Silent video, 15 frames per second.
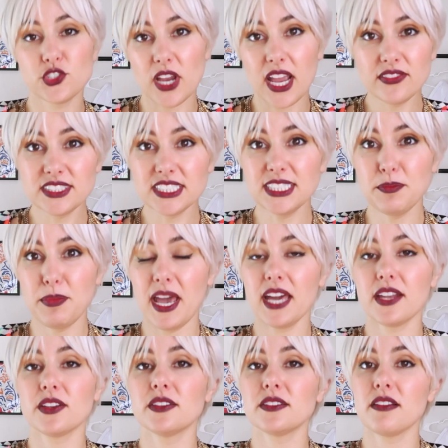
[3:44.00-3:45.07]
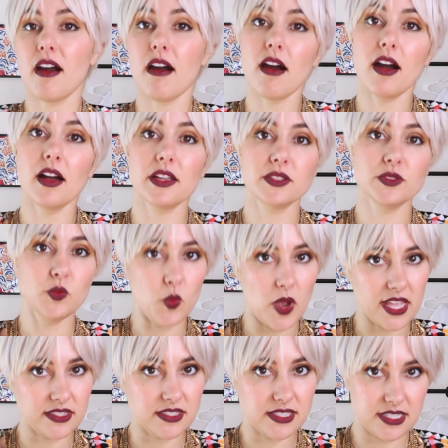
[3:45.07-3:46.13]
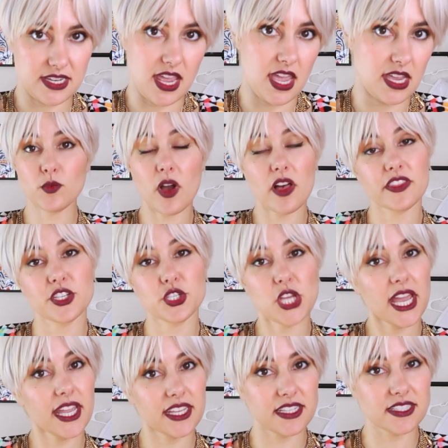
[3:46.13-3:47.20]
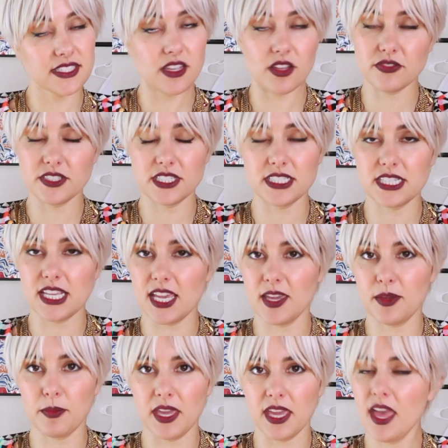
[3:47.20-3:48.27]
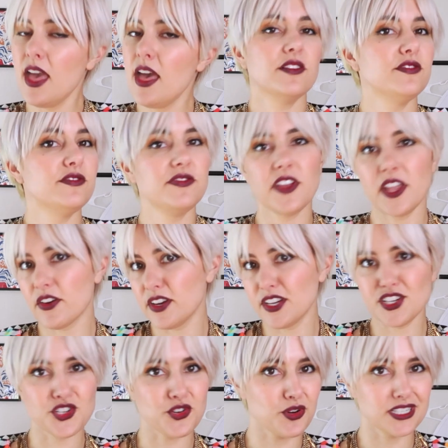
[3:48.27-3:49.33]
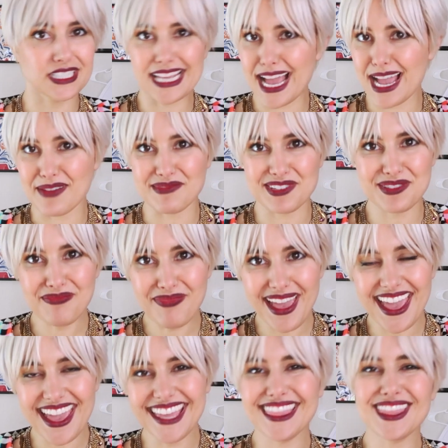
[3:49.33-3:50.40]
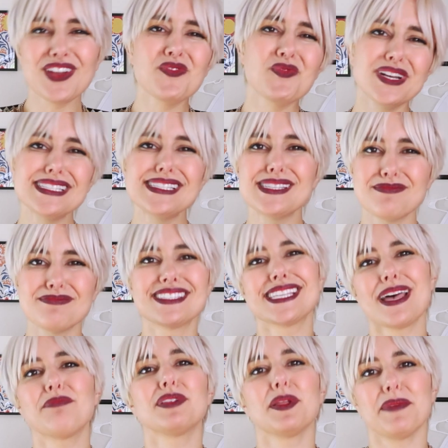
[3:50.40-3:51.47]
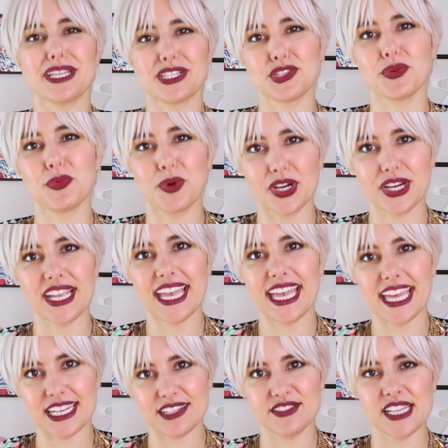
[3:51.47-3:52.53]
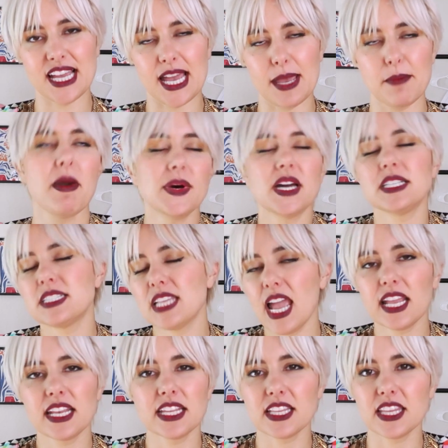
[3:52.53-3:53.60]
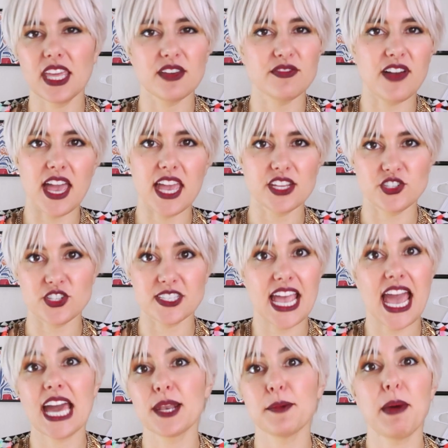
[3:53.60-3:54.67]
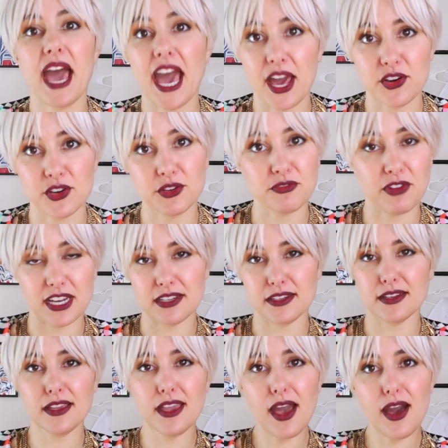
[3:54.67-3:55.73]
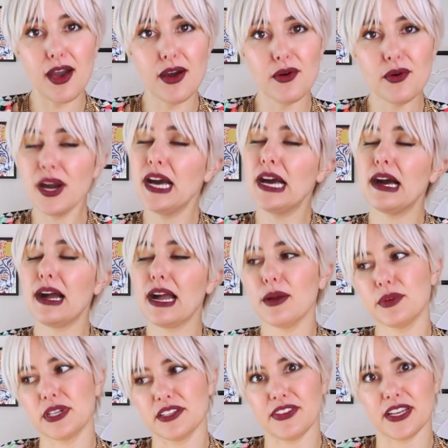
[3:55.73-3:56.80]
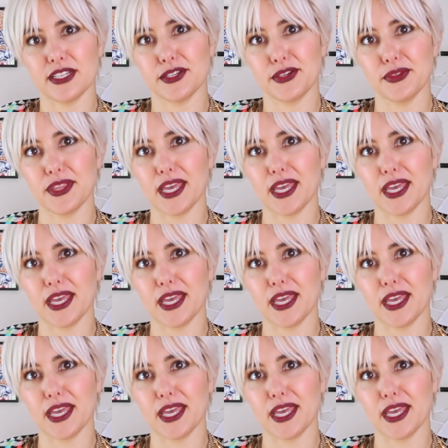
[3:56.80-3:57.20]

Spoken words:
drafted the pattern on Wednesday, and while the jacket itself did take me a very short time to make, there was some supplemental work ahead of time, but technically if I had just had a pattern ready to go, I wouldn't have had to do